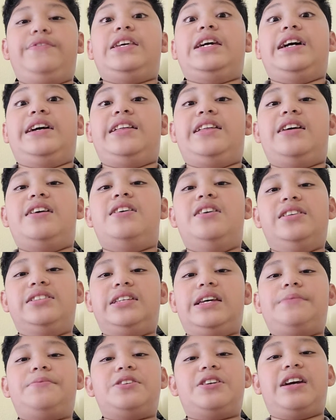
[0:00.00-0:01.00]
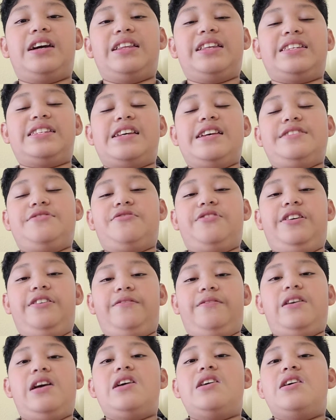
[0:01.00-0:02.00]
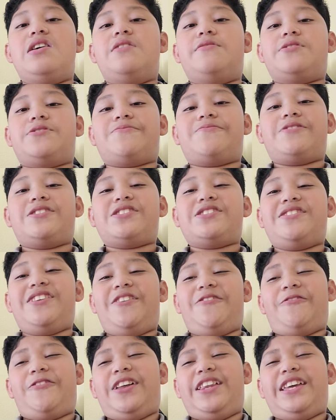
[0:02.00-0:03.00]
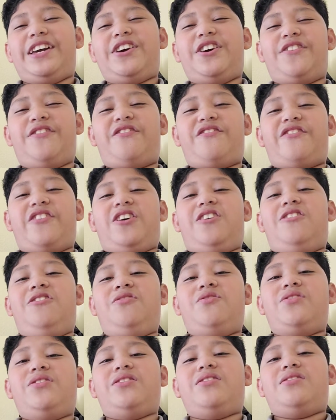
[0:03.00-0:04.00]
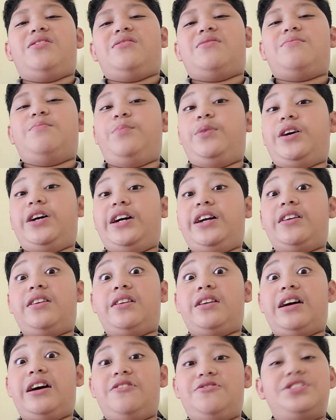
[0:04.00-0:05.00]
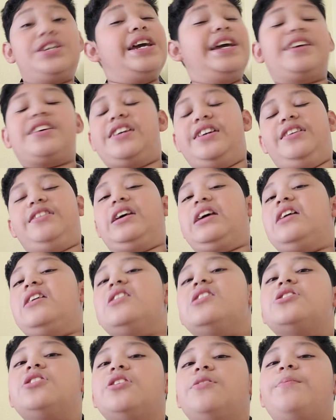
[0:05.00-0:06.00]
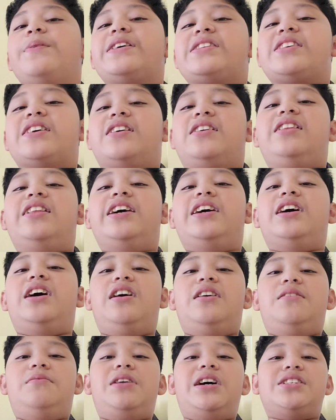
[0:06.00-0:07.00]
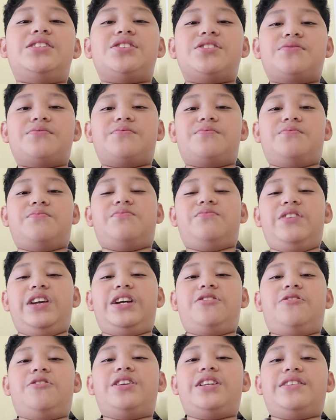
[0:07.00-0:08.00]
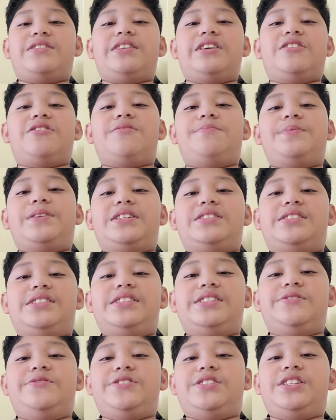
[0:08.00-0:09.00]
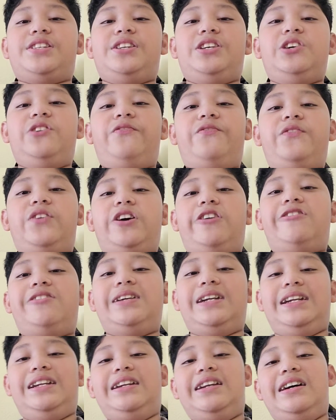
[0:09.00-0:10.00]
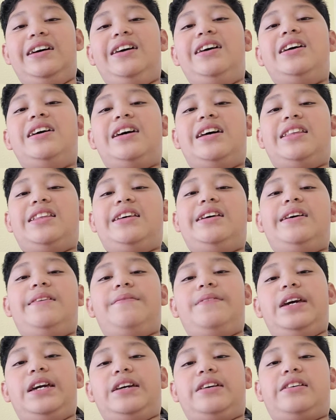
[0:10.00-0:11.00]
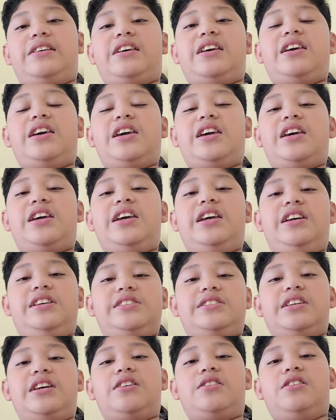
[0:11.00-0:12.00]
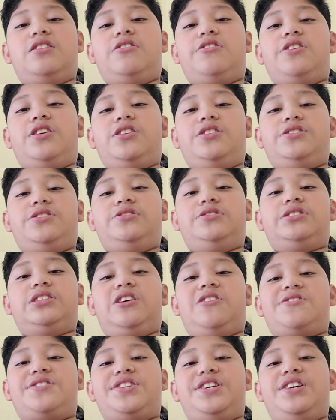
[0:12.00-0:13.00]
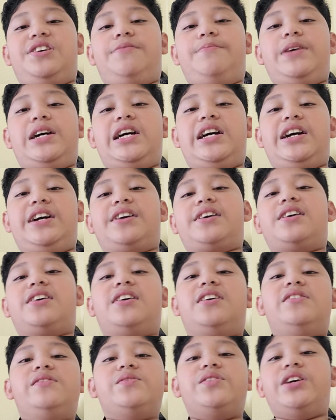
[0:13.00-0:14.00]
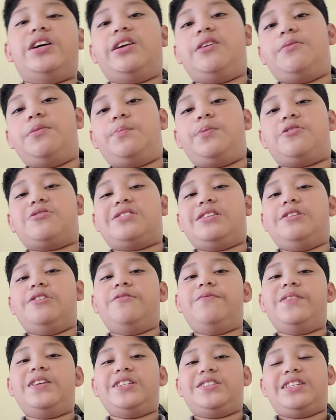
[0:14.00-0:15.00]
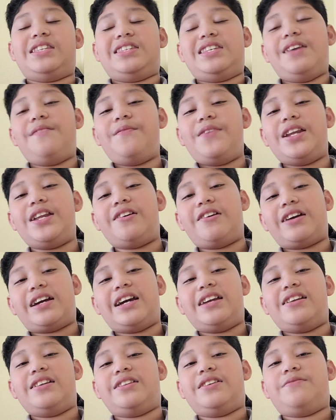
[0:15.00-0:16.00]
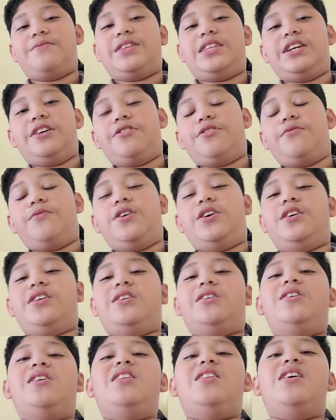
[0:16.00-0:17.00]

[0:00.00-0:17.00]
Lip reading: Yeah, Samsung Galaxy A12. It wasn't a really good phone, but I'll take it. So basically, I just recorded there because it was a new phone, and then I'm like, hey, it's like Larios Garcia back, and I'm gonna post a new video. The same video I kind of did with the other one.